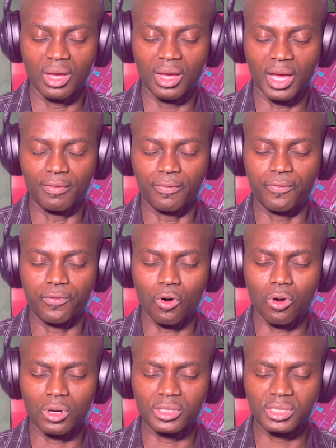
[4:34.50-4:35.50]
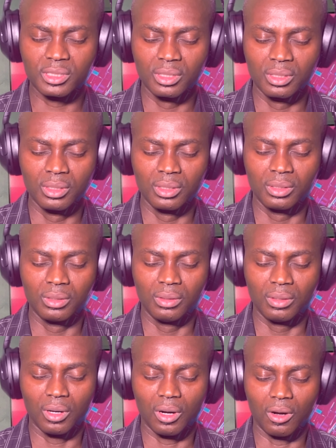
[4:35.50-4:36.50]
and focus
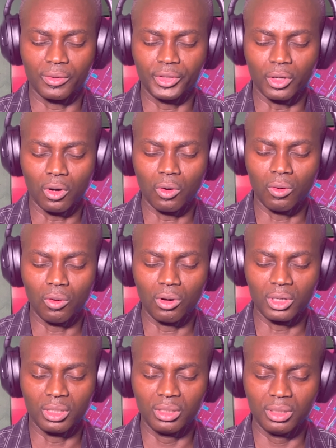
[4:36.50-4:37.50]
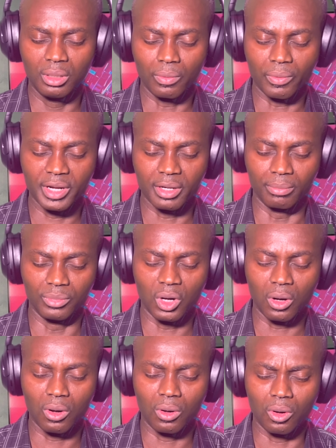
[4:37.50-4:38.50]
on your own rhythm,
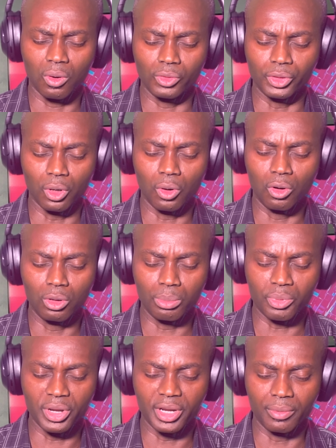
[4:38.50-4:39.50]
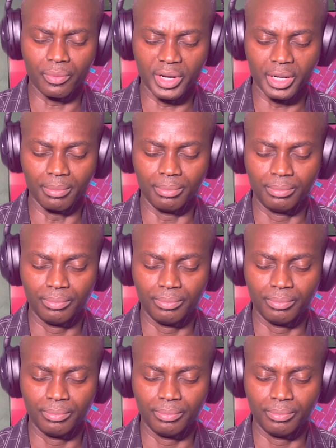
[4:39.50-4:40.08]
or your own breathing rhythm.